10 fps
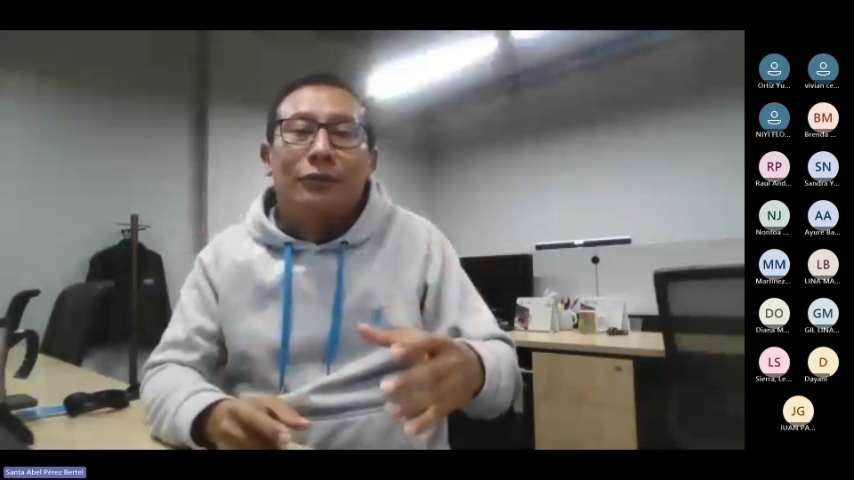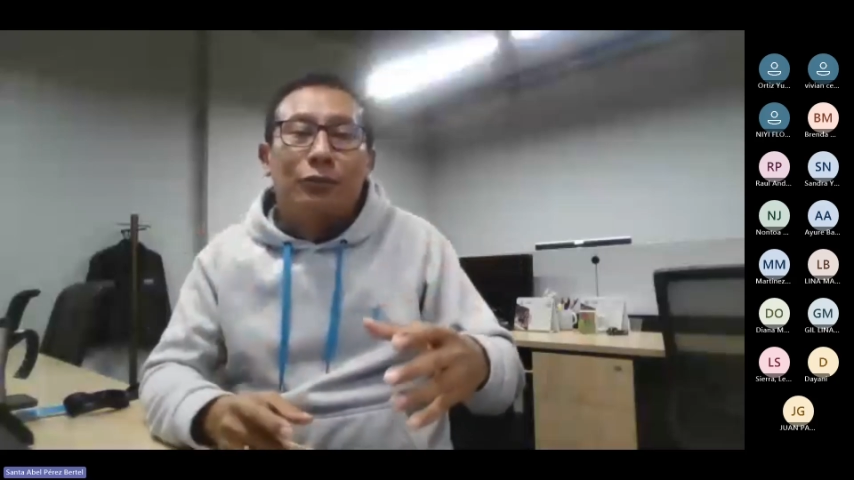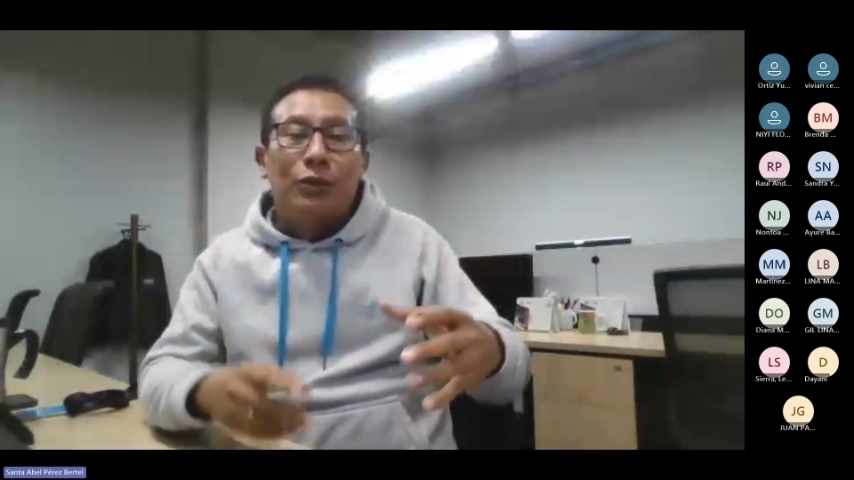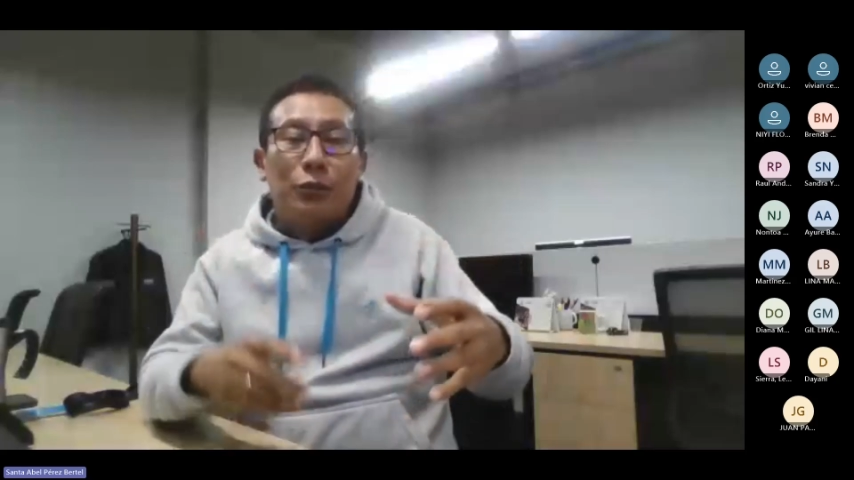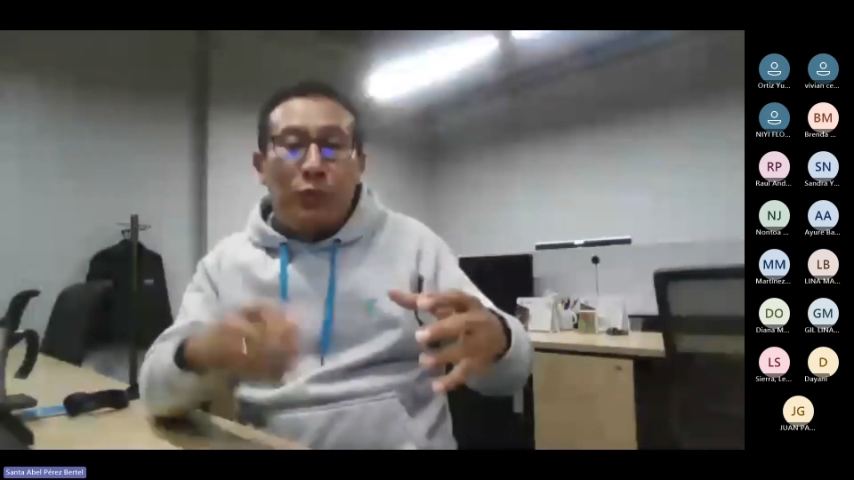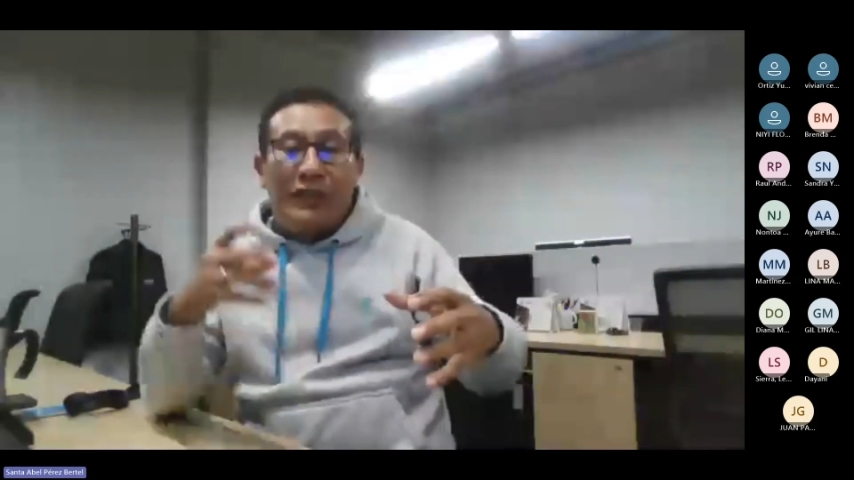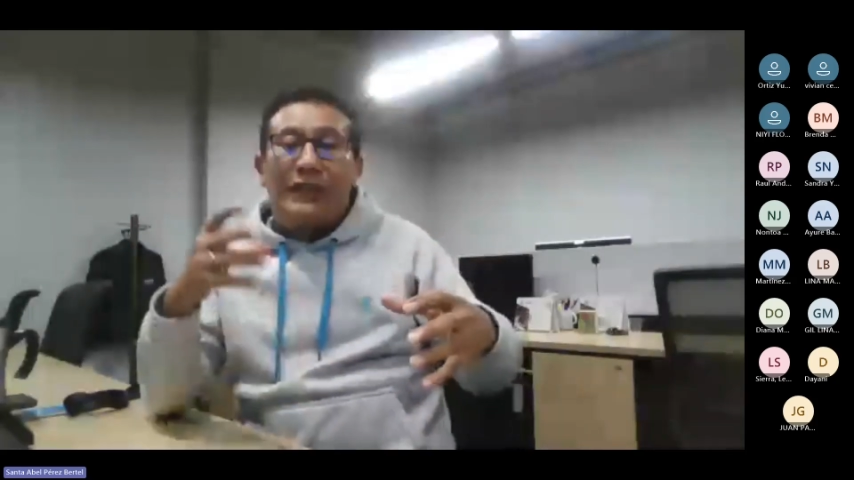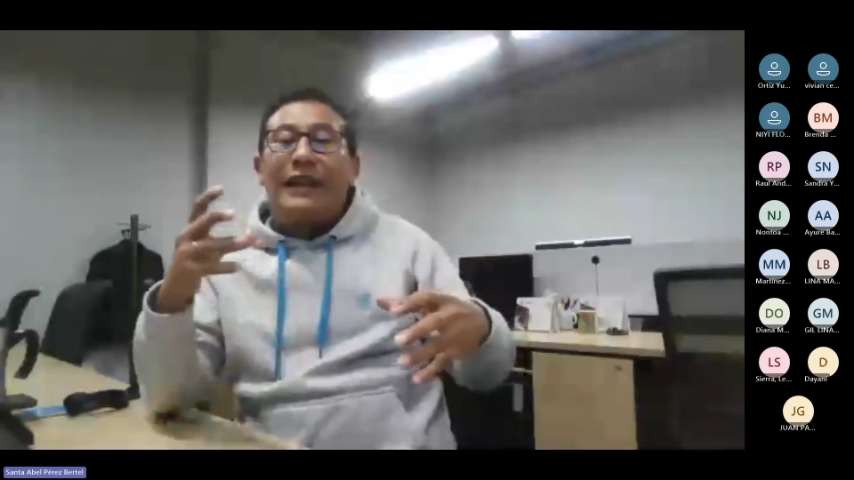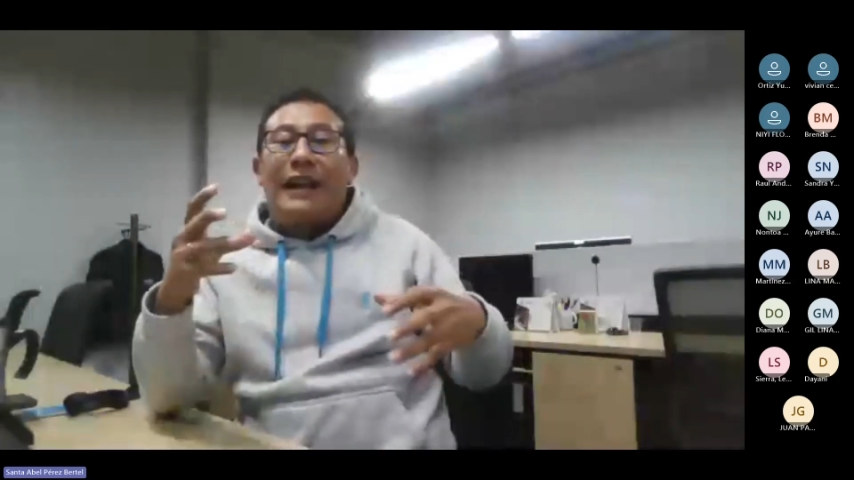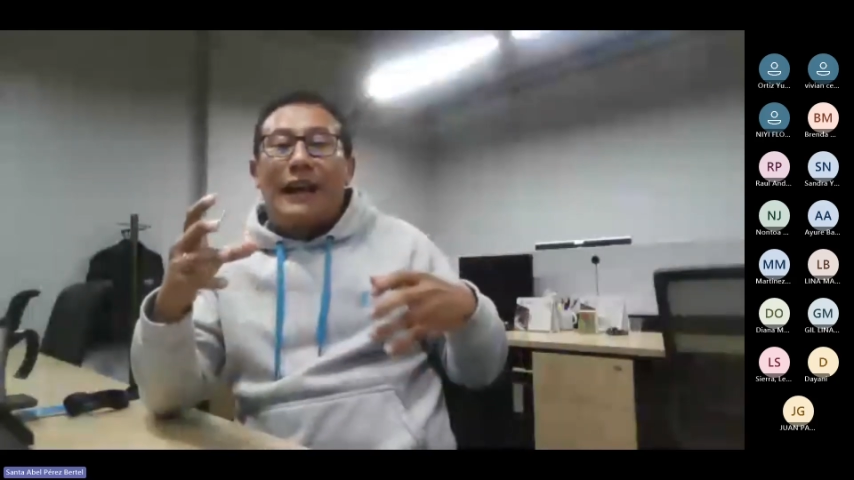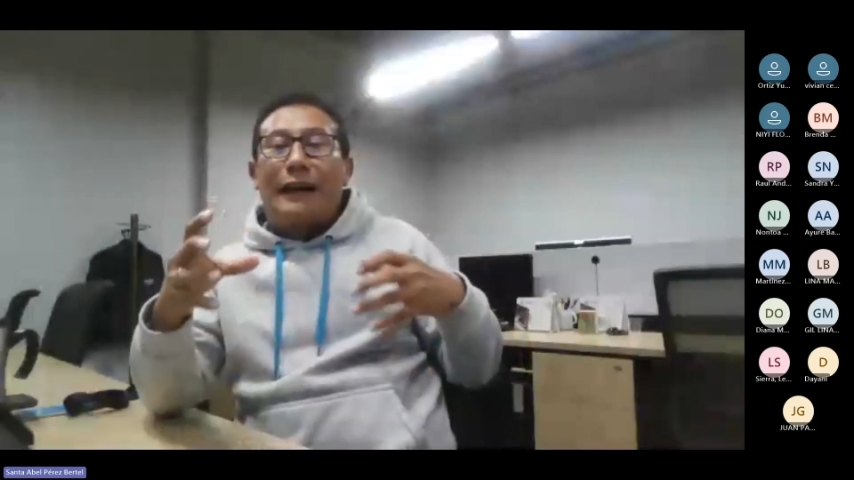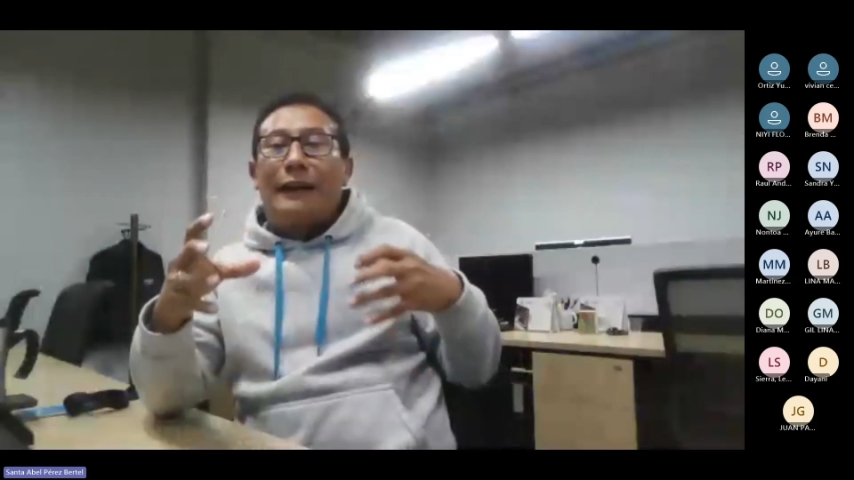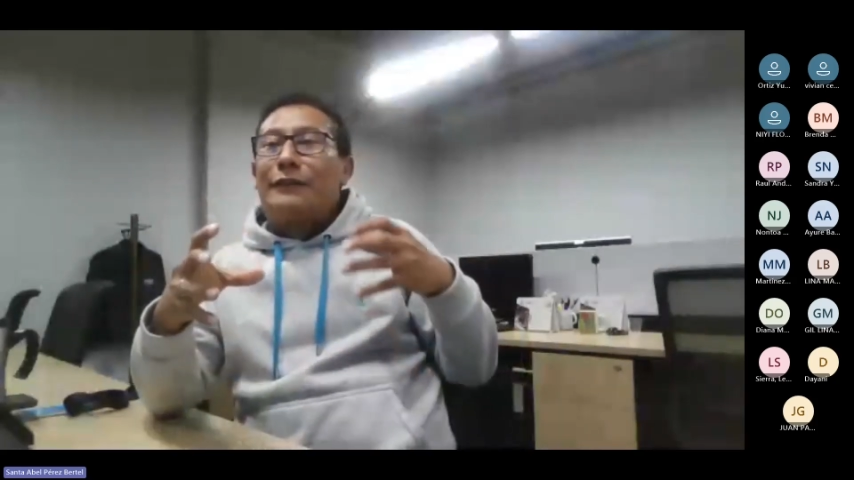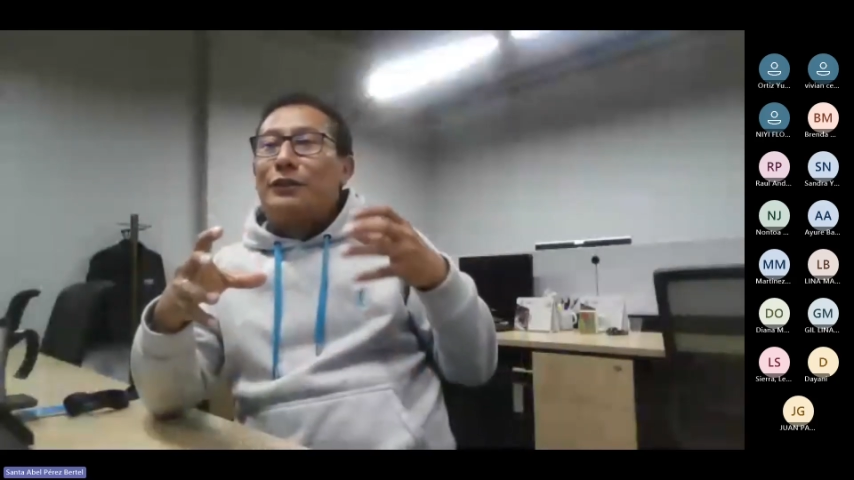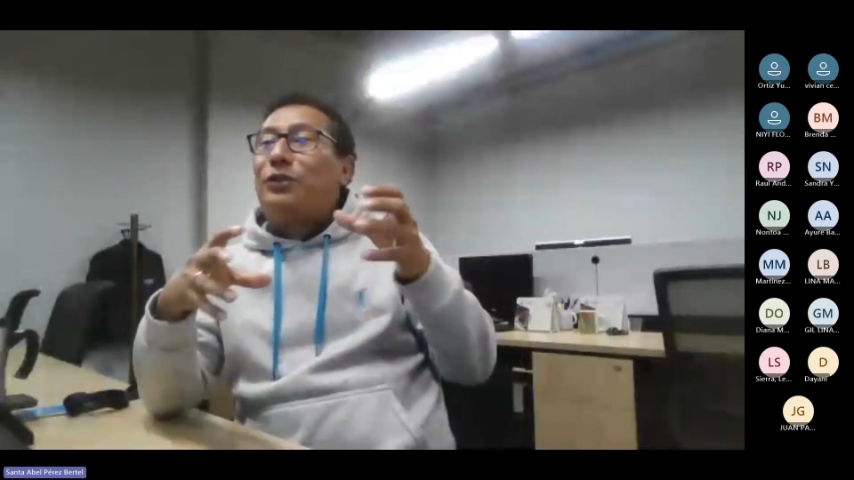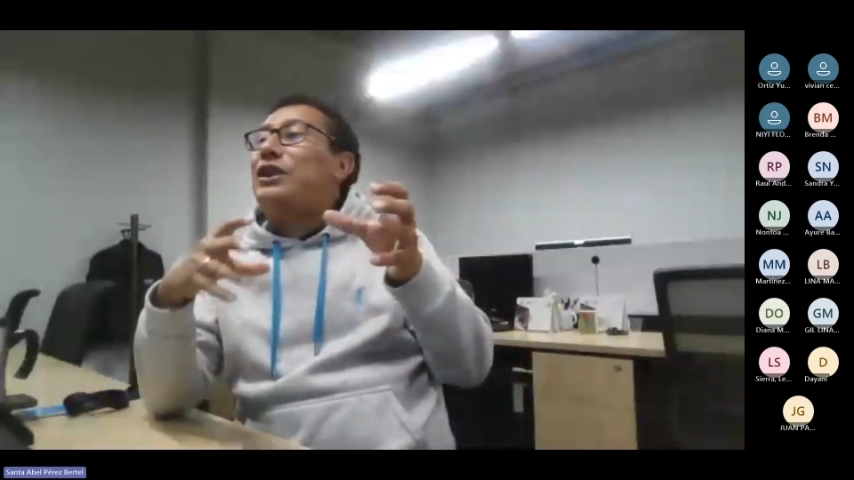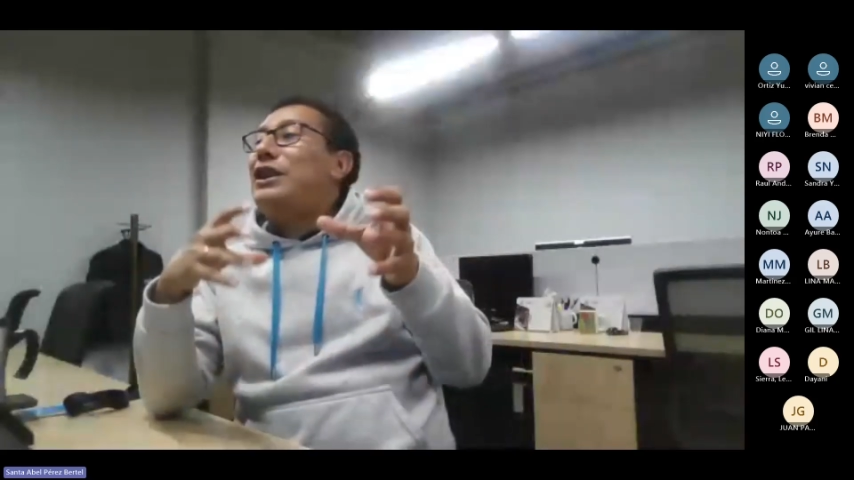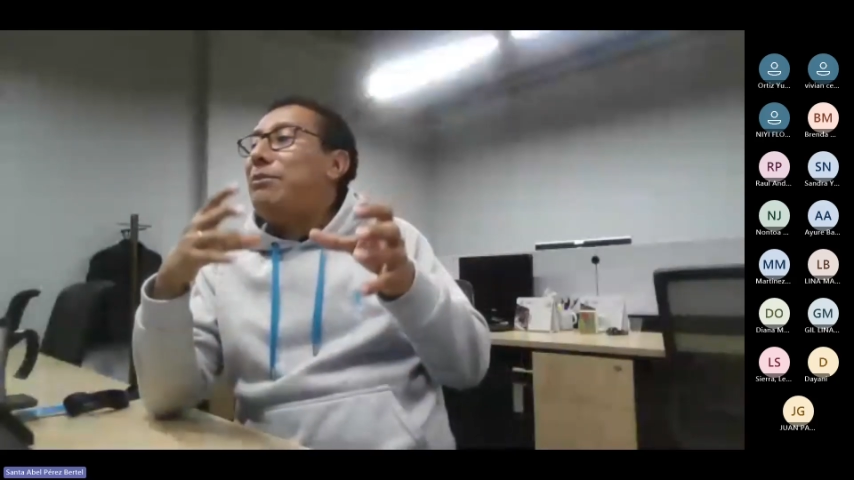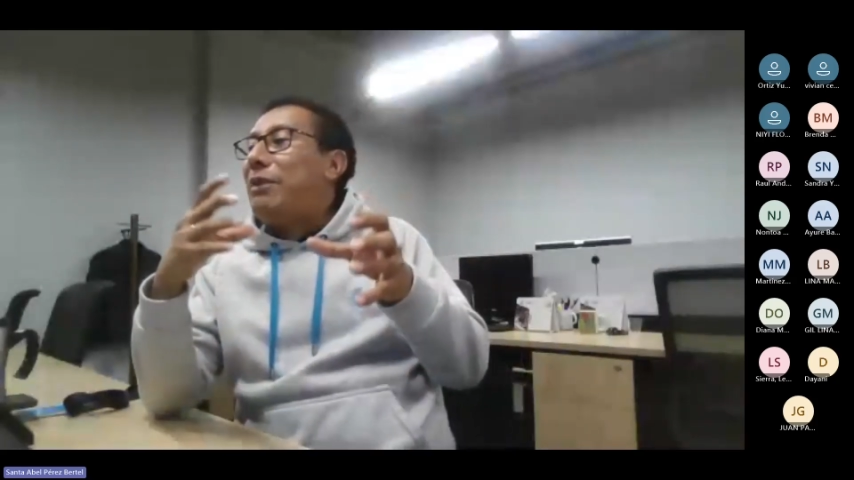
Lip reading: we were talking